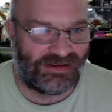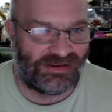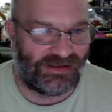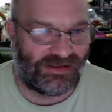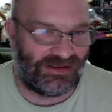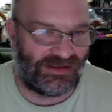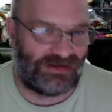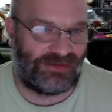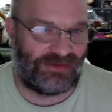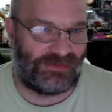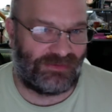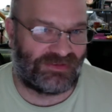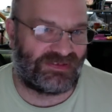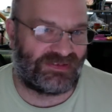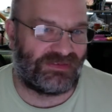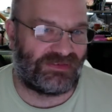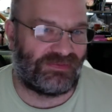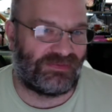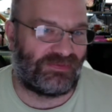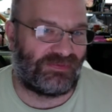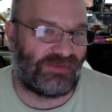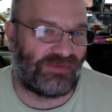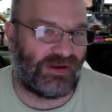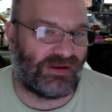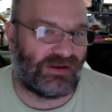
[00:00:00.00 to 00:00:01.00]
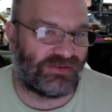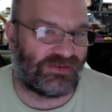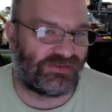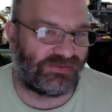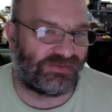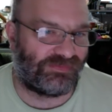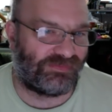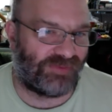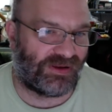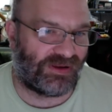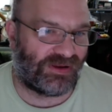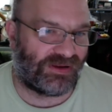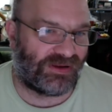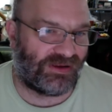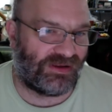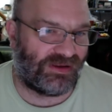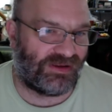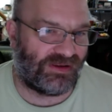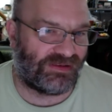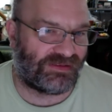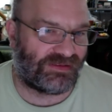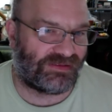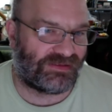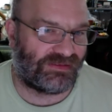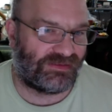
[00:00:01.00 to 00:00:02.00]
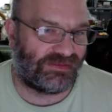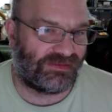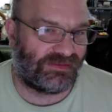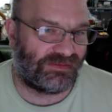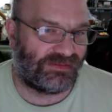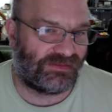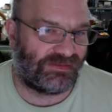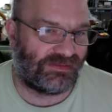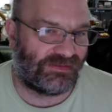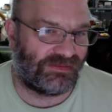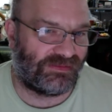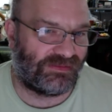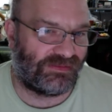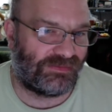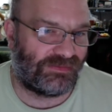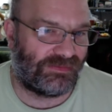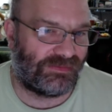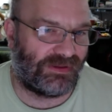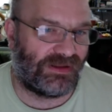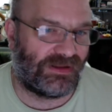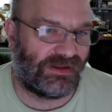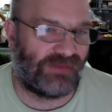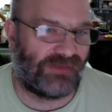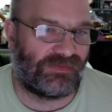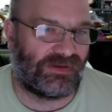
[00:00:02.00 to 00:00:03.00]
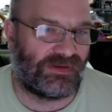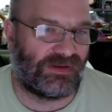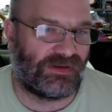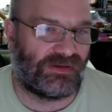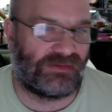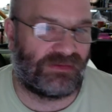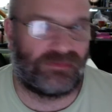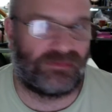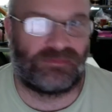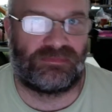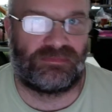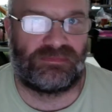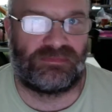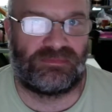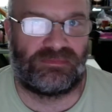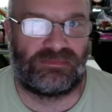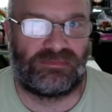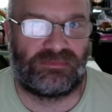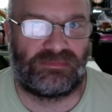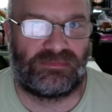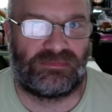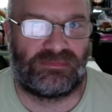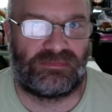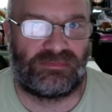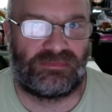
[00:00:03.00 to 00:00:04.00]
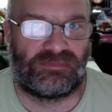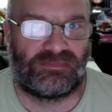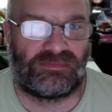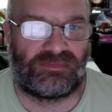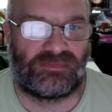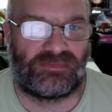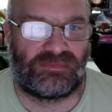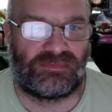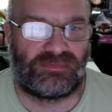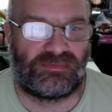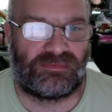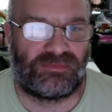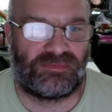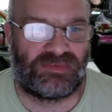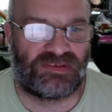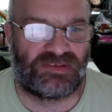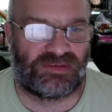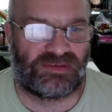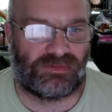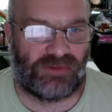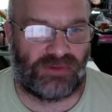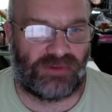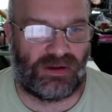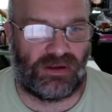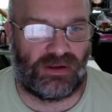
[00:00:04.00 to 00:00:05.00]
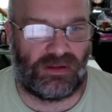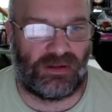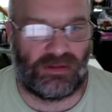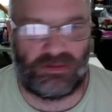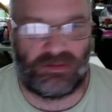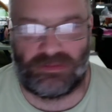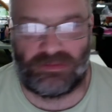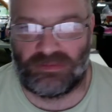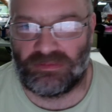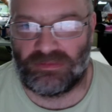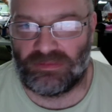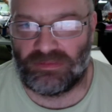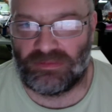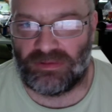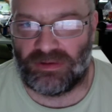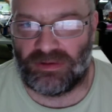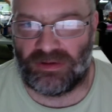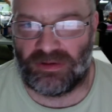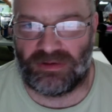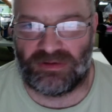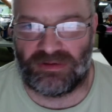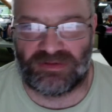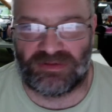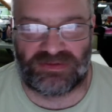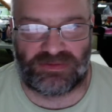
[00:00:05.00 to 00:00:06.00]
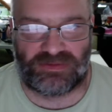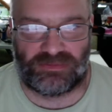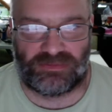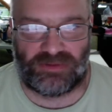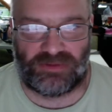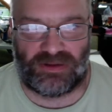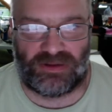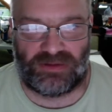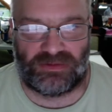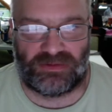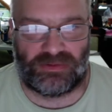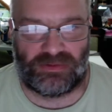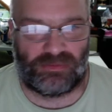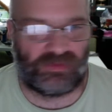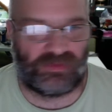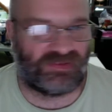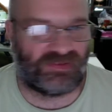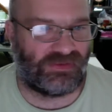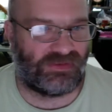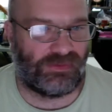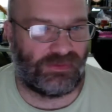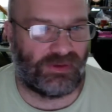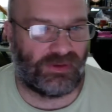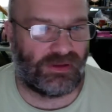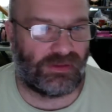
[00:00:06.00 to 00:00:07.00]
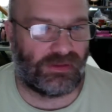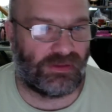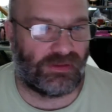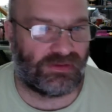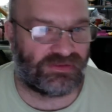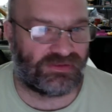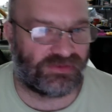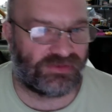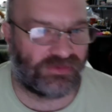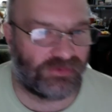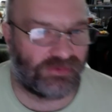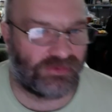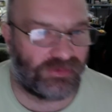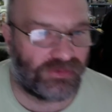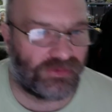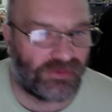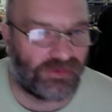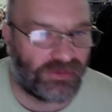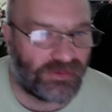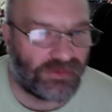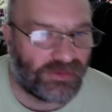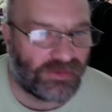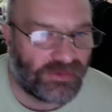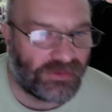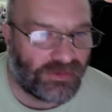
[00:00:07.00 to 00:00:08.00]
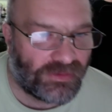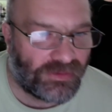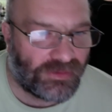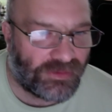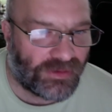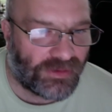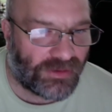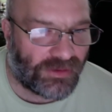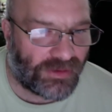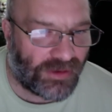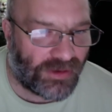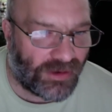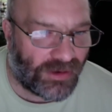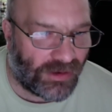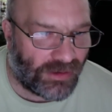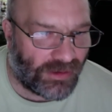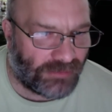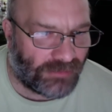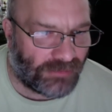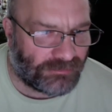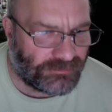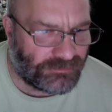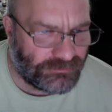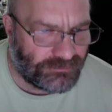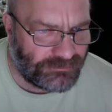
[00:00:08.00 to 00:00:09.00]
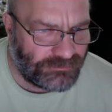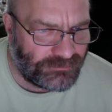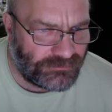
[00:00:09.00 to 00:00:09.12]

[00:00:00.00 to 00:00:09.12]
And it was in French because we lived in Sorel. And in Sorel, there was no English. Um,